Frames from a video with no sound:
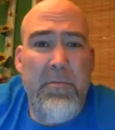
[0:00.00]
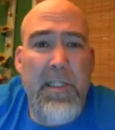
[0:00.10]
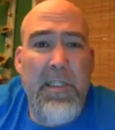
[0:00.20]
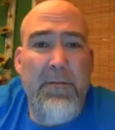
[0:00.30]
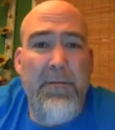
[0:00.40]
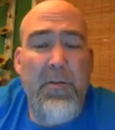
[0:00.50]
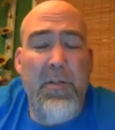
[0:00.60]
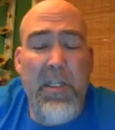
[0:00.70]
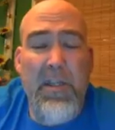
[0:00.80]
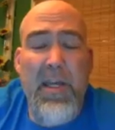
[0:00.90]
And if you
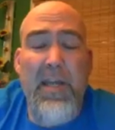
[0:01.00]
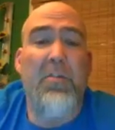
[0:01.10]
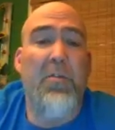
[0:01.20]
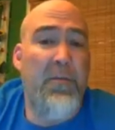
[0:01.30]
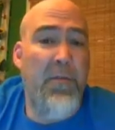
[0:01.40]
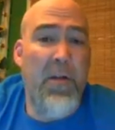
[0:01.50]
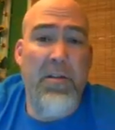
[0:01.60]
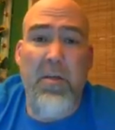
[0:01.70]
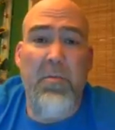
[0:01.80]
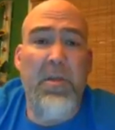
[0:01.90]
need that until the
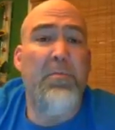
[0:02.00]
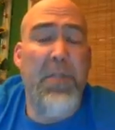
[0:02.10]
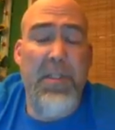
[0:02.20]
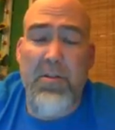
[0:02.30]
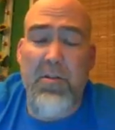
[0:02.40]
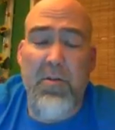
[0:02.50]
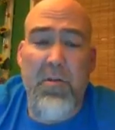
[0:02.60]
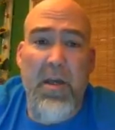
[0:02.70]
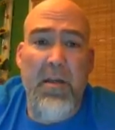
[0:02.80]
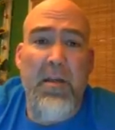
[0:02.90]
funds come in, please do
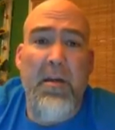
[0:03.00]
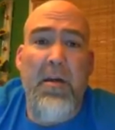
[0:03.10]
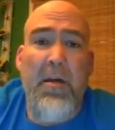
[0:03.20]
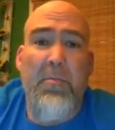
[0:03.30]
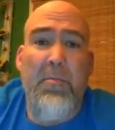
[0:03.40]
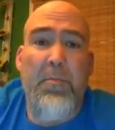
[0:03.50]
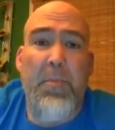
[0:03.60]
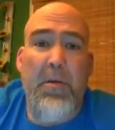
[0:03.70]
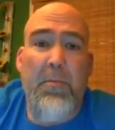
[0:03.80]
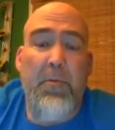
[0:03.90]
that.
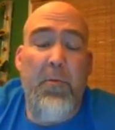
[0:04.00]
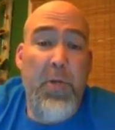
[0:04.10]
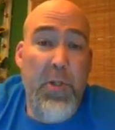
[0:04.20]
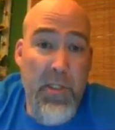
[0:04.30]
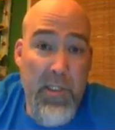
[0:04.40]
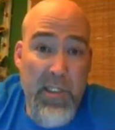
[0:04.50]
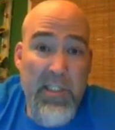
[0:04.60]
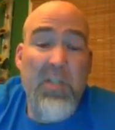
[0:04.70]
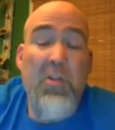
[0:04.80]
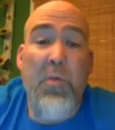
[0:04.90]
But before you can
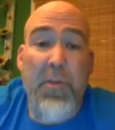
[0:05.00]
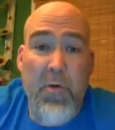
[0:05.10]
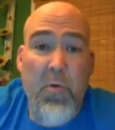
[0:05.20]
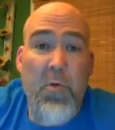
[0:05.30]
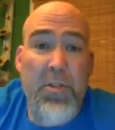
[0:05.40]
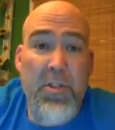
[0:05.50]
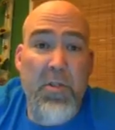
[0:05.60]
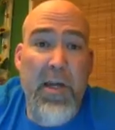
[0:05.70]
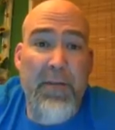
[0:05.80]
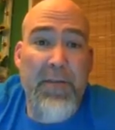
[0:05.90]
continue with the course, you
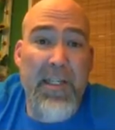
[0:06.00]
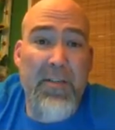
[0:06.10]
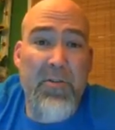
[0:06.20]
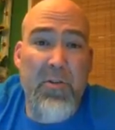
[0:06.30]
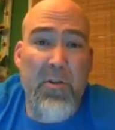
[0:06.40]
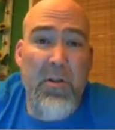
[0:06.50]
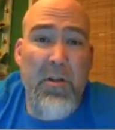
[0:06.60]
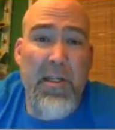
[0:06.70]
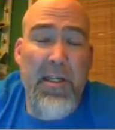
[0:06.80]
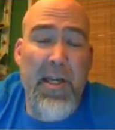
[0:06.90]
will have to enter
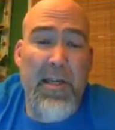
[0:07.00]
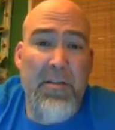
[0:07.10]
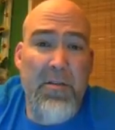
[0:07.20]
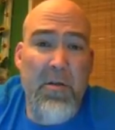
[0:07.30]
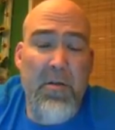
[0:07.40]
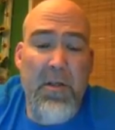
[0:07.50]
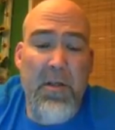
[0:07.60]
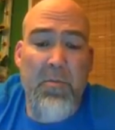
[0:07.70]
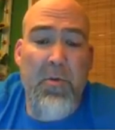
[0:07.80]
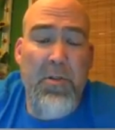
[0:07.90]
an access code that
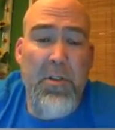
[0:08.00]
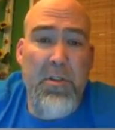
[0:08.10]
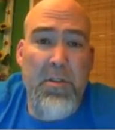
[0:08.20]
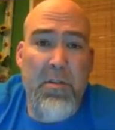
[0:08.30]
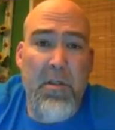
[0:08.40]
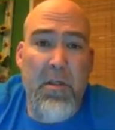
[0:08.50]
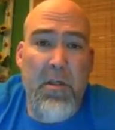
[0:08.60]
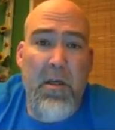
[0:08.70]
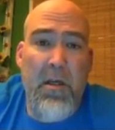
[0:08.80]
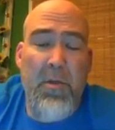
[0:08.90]
you purchased
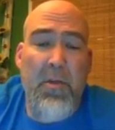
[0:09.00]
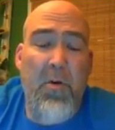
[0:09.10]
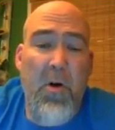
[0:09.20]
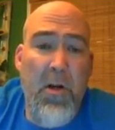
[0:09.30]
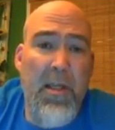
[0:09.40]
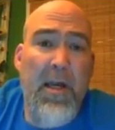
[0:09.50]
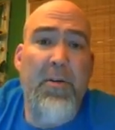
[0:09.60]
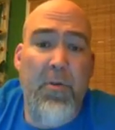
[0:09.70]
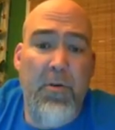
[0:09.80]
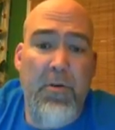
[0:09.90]
either
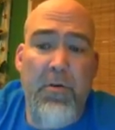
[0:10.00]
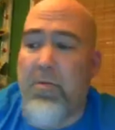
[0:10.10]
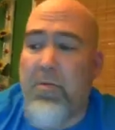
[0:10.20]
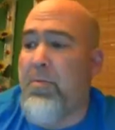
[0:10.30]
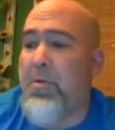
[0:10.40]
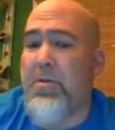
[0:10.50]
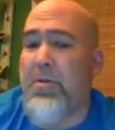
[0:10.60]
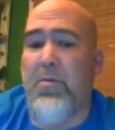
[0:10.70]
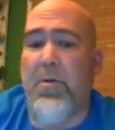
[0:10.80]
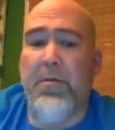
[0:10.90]
online or through the
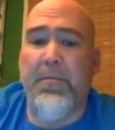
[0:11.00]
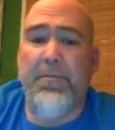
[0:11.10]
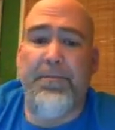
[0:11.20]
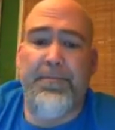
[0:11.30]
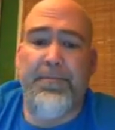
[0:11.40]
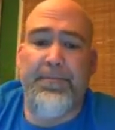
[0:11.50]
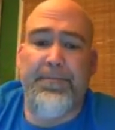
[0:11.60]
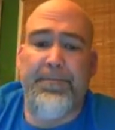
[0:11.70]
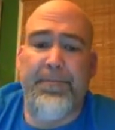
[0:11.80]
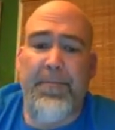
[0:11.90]
bookstore.
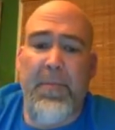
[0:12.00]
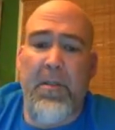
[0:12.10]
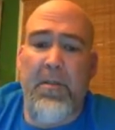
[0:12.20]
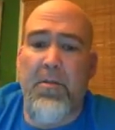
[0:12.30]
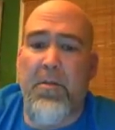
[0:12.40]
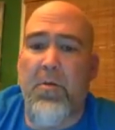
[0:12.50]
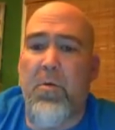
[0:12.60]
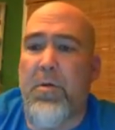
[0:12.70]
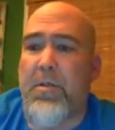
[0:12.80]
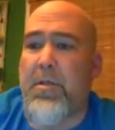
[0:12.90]
So the
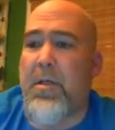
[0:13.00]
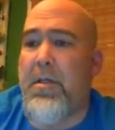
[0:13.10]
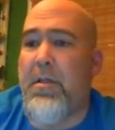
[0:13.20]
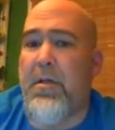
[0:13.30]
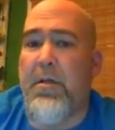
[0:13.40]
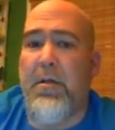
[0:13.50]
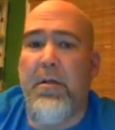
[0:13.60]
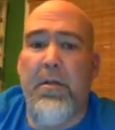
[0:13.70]
course ID there.